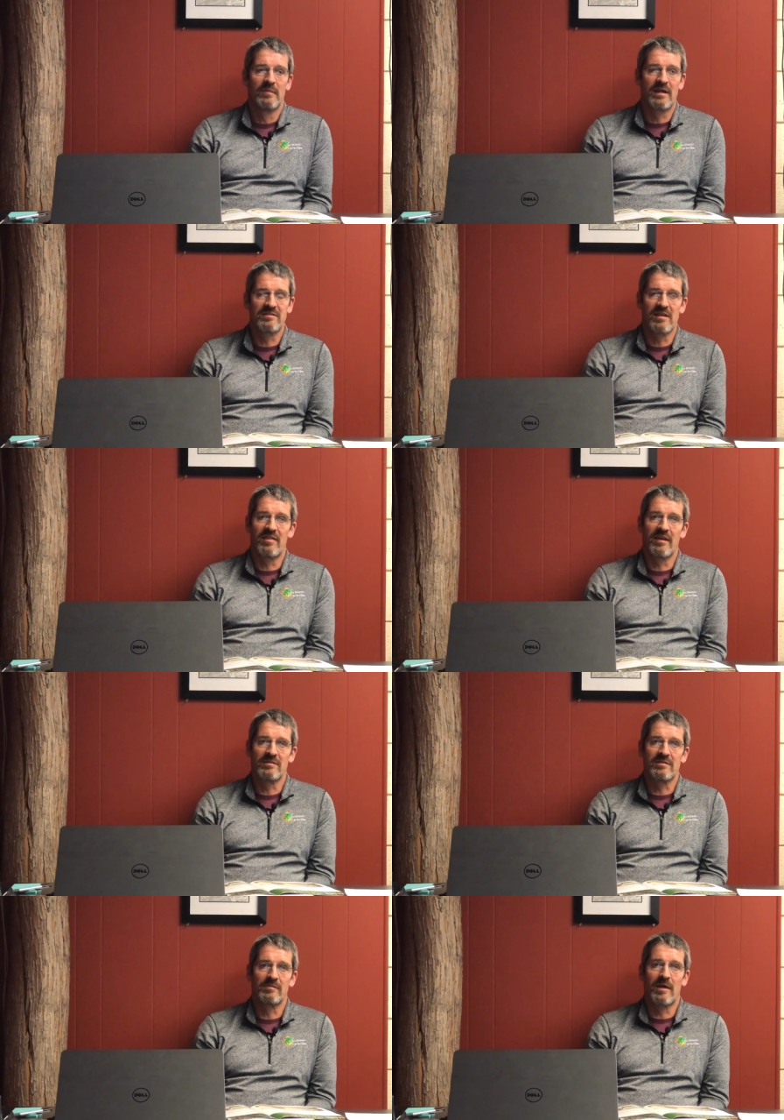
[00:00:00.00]
I say
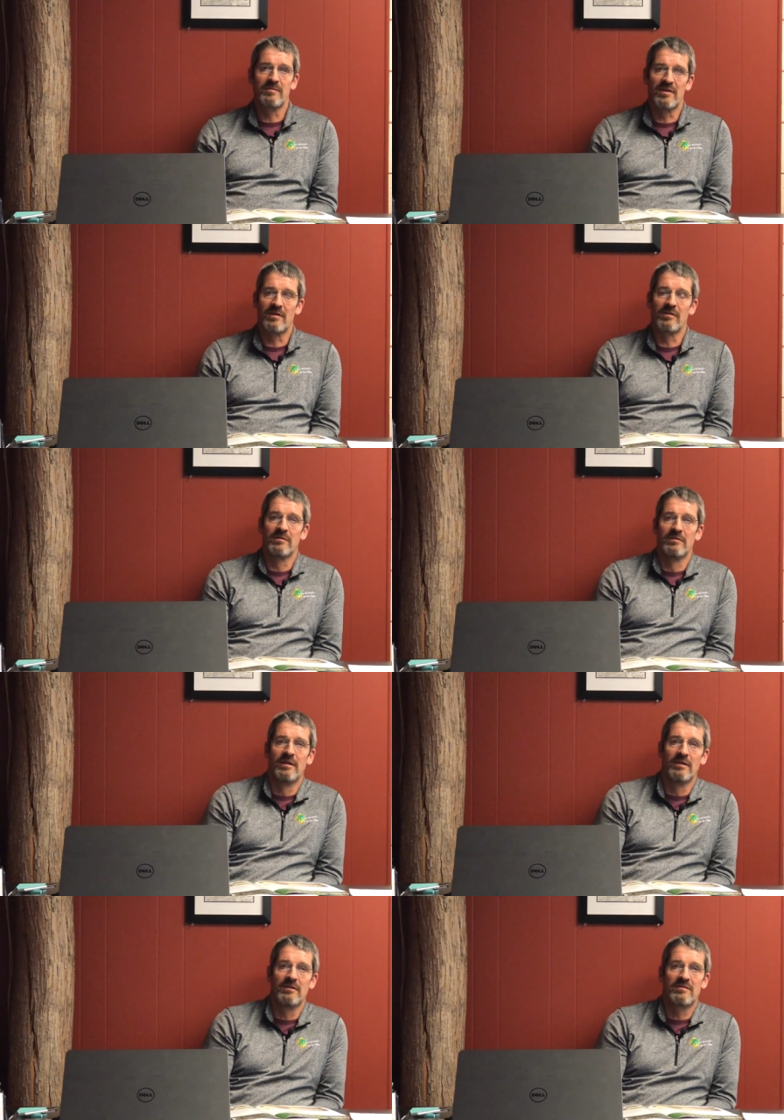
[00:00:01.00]
things sometimes that
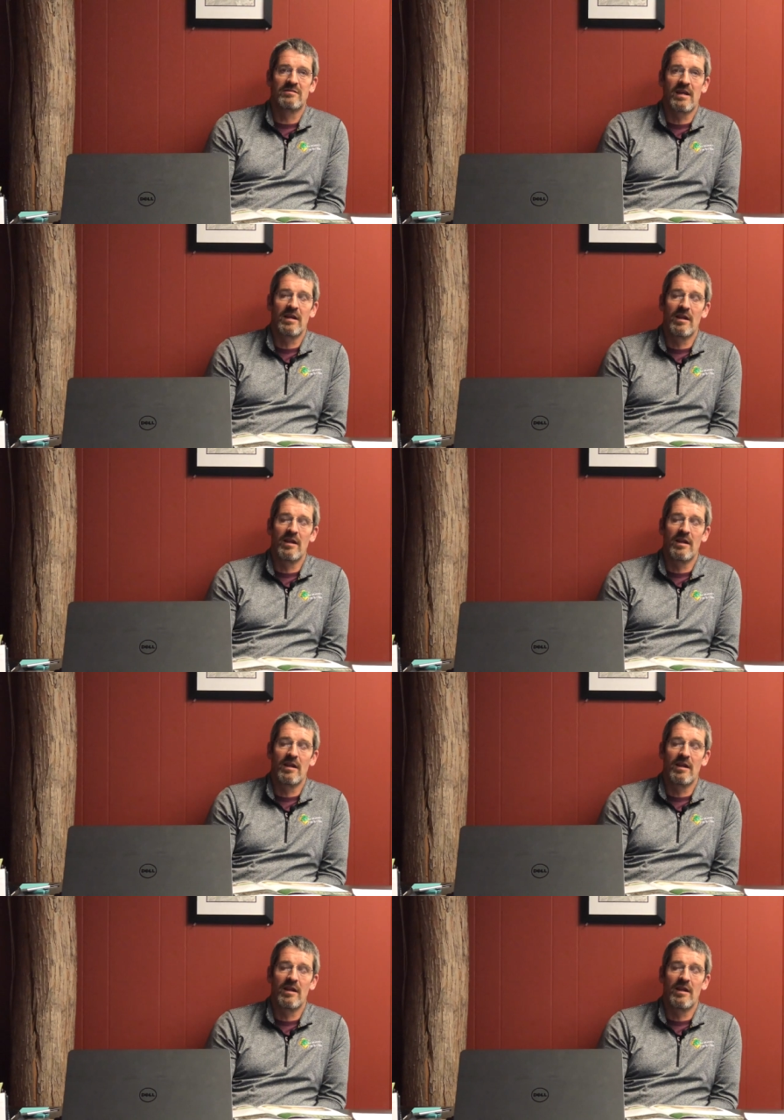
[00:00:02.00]
say